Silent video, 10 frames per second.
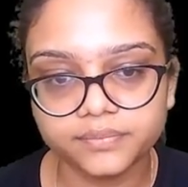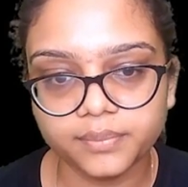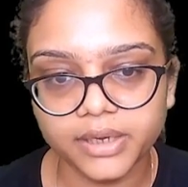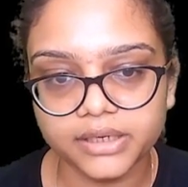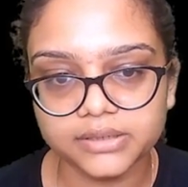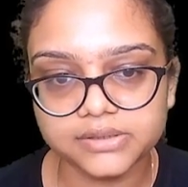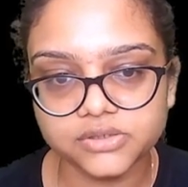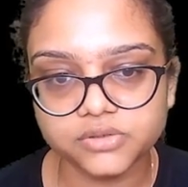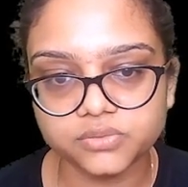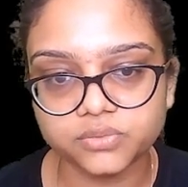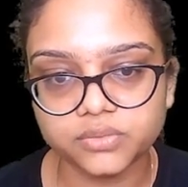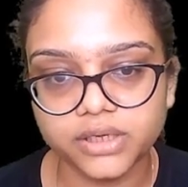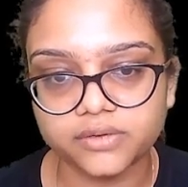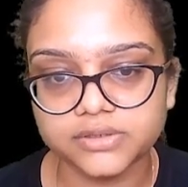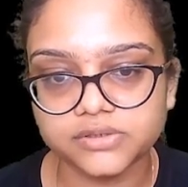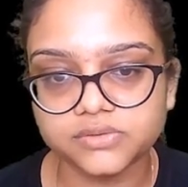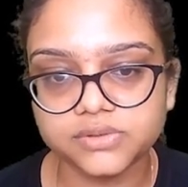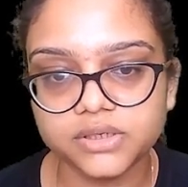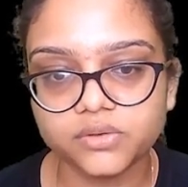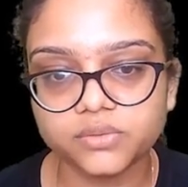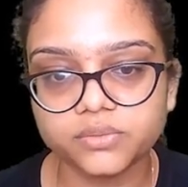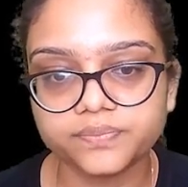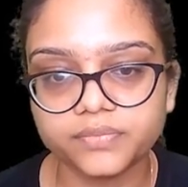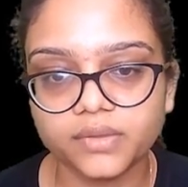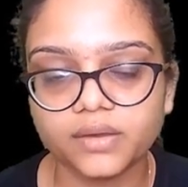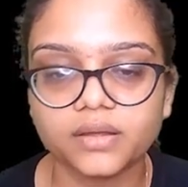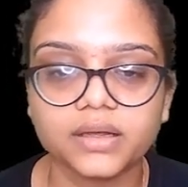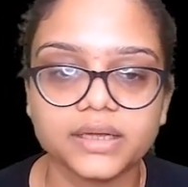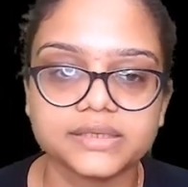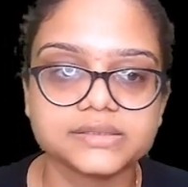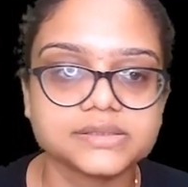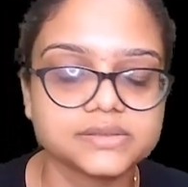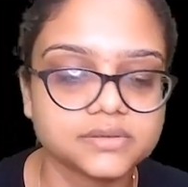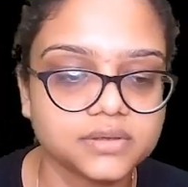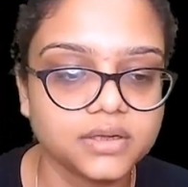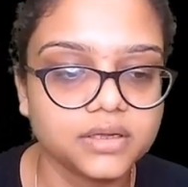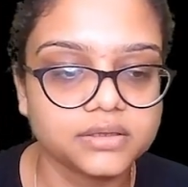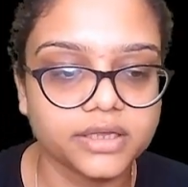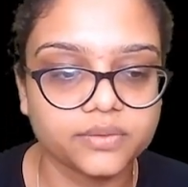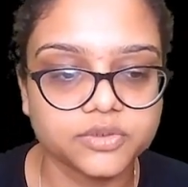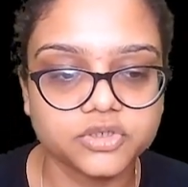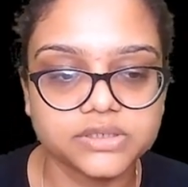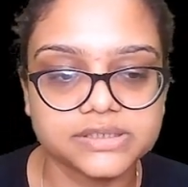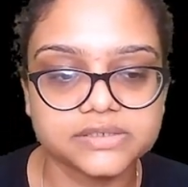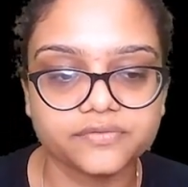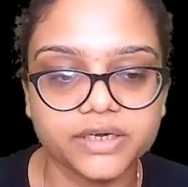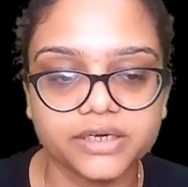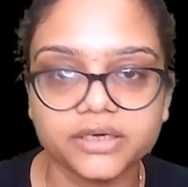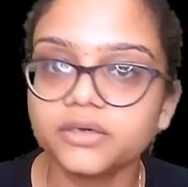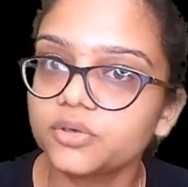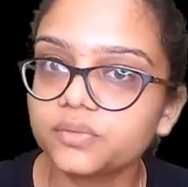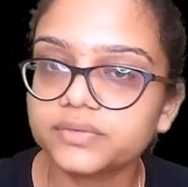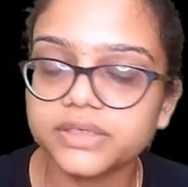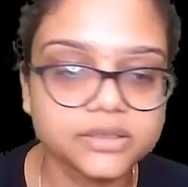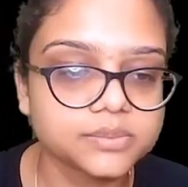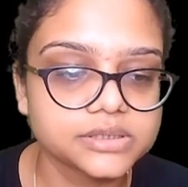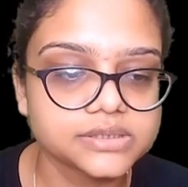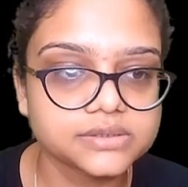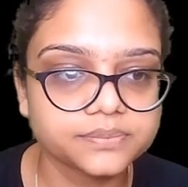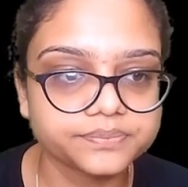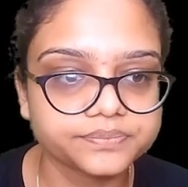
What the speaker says: minus 2 equals to 0. Hence the equation is defined in two variables.